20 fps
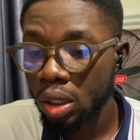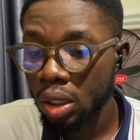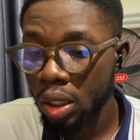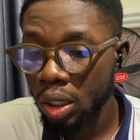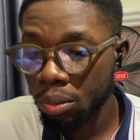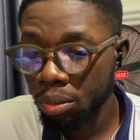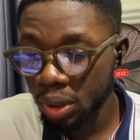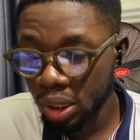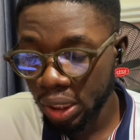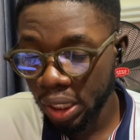
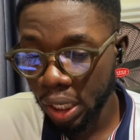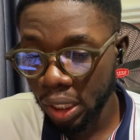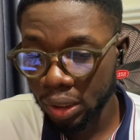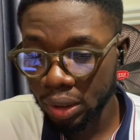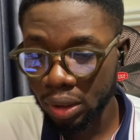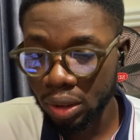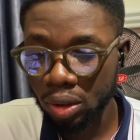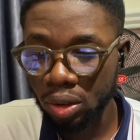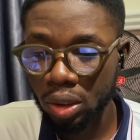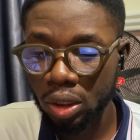
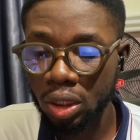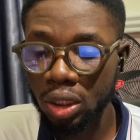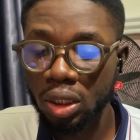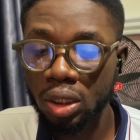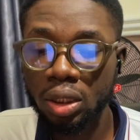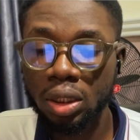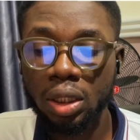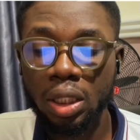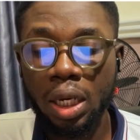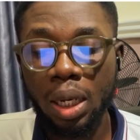meters
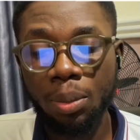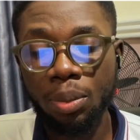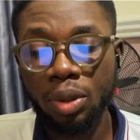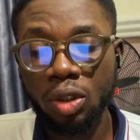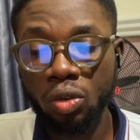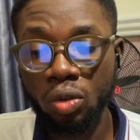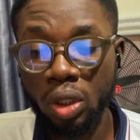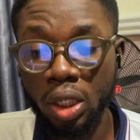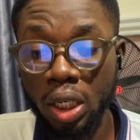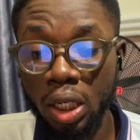is
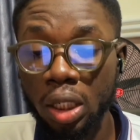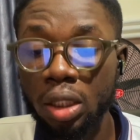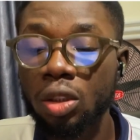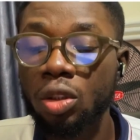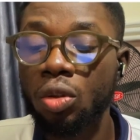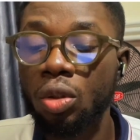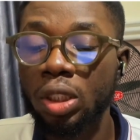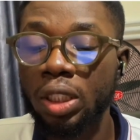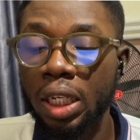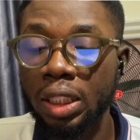capital L, so
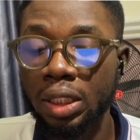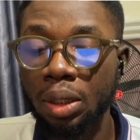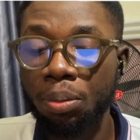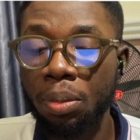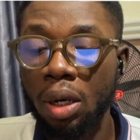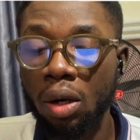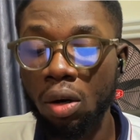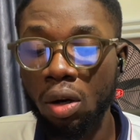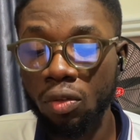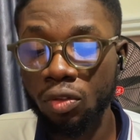it has a
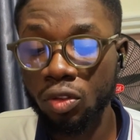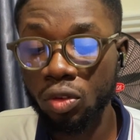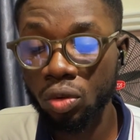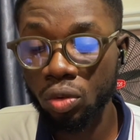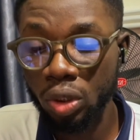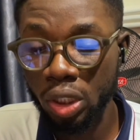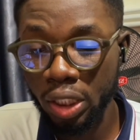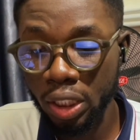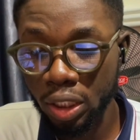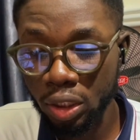power of 2
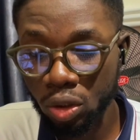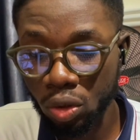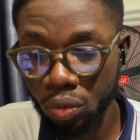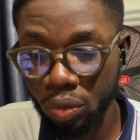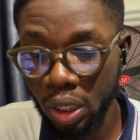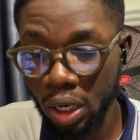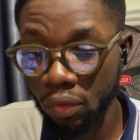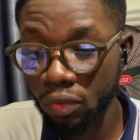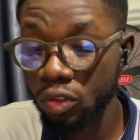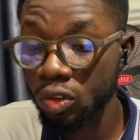here, so we
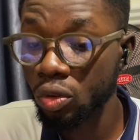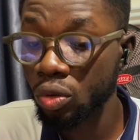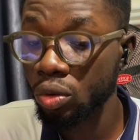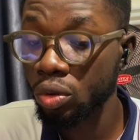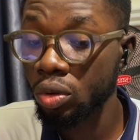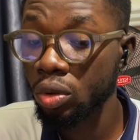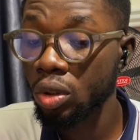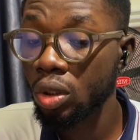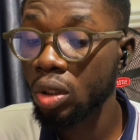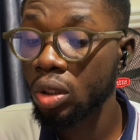have
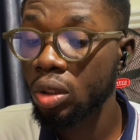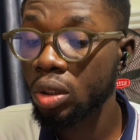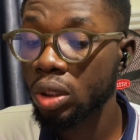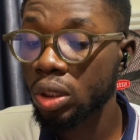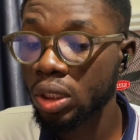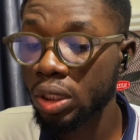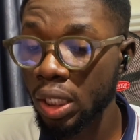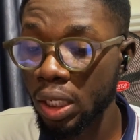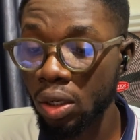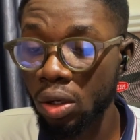2.
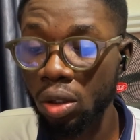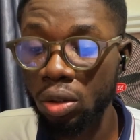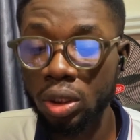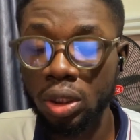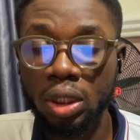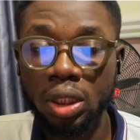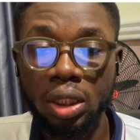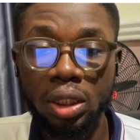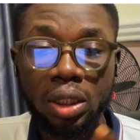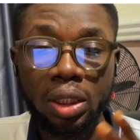
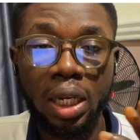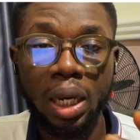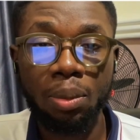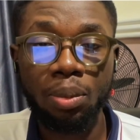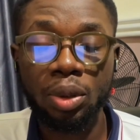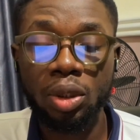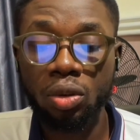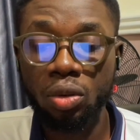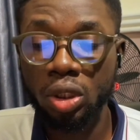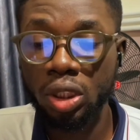Seconds is
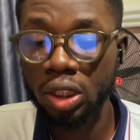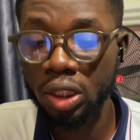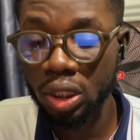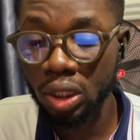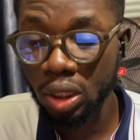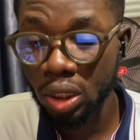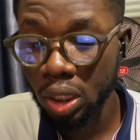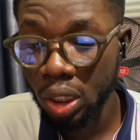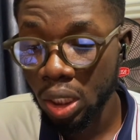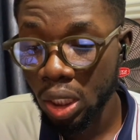capital
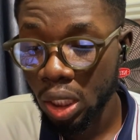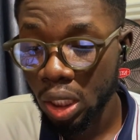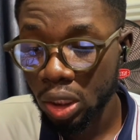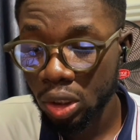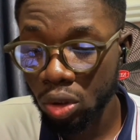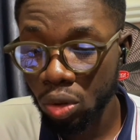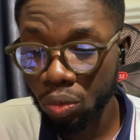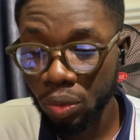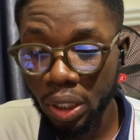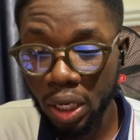T,
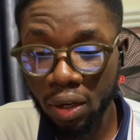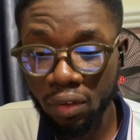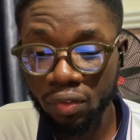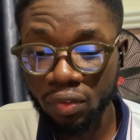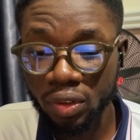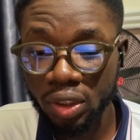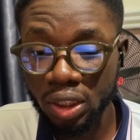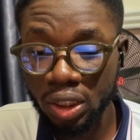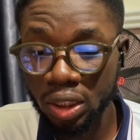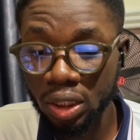so we
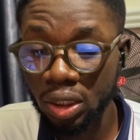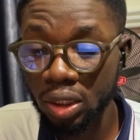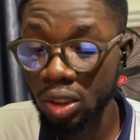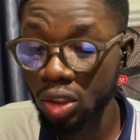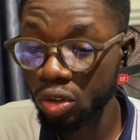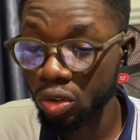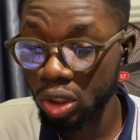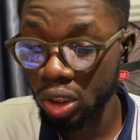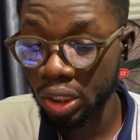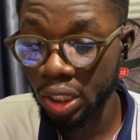have T
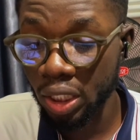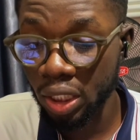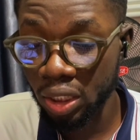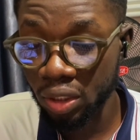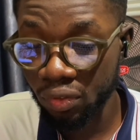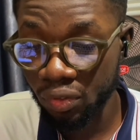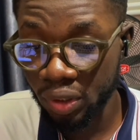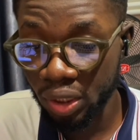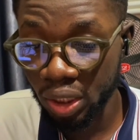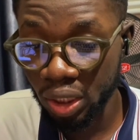to the
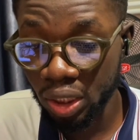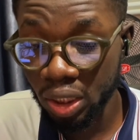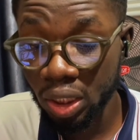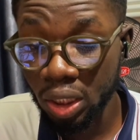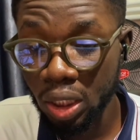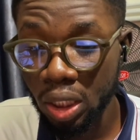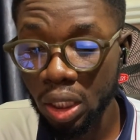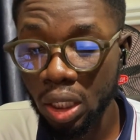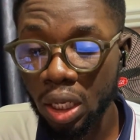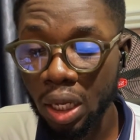negative 3,
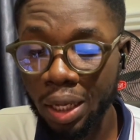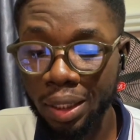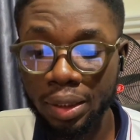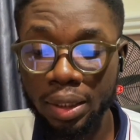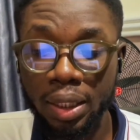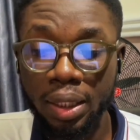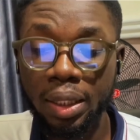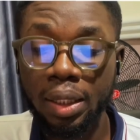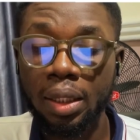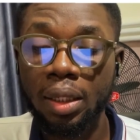and
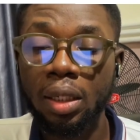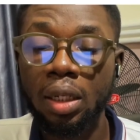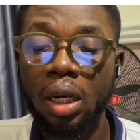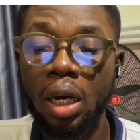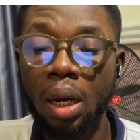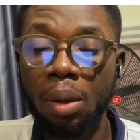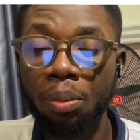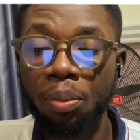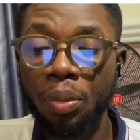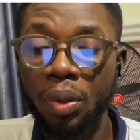then
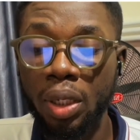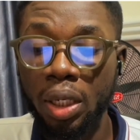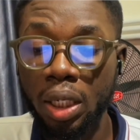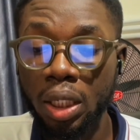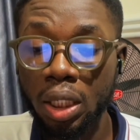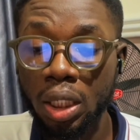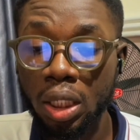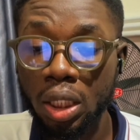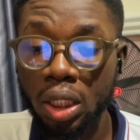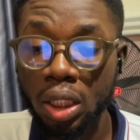
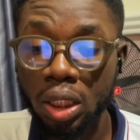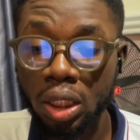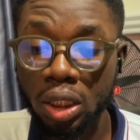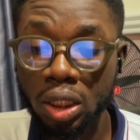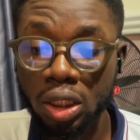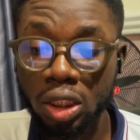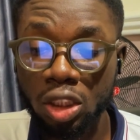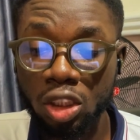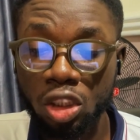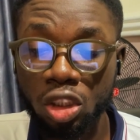ampere
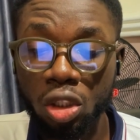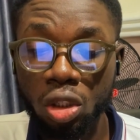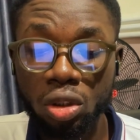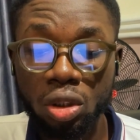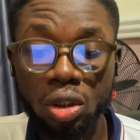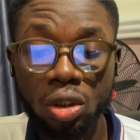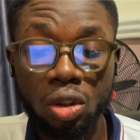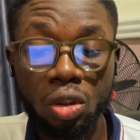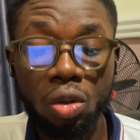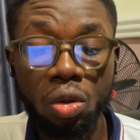is
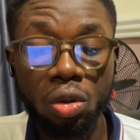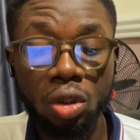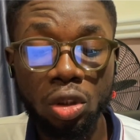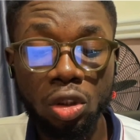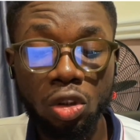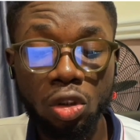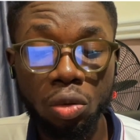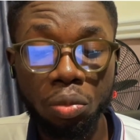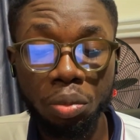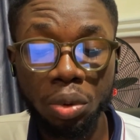just going
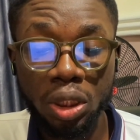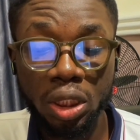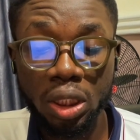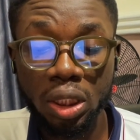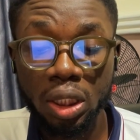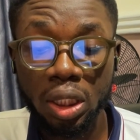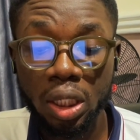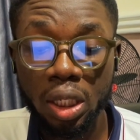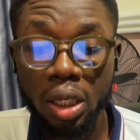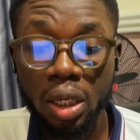to be
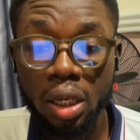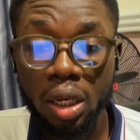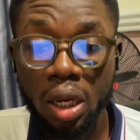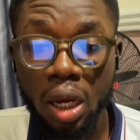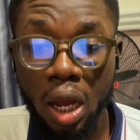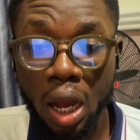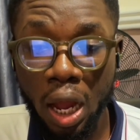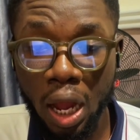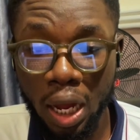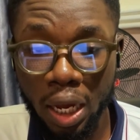
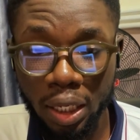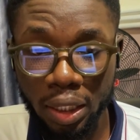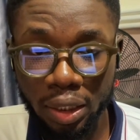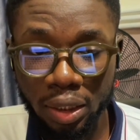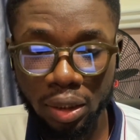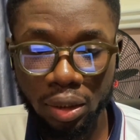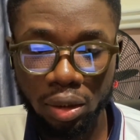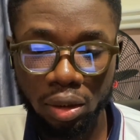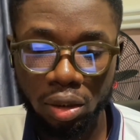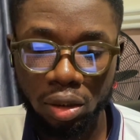I,
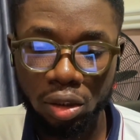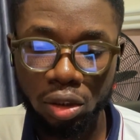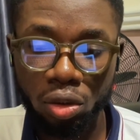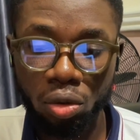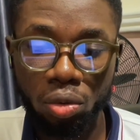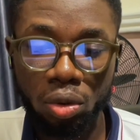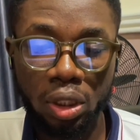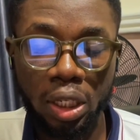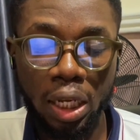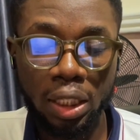so
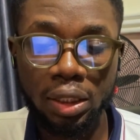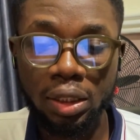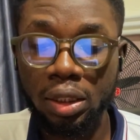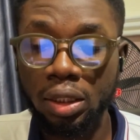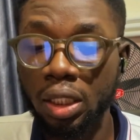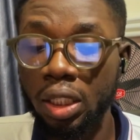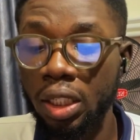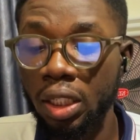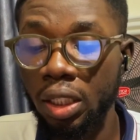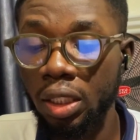that's
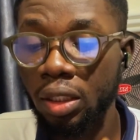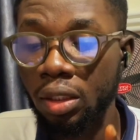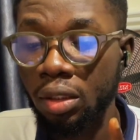a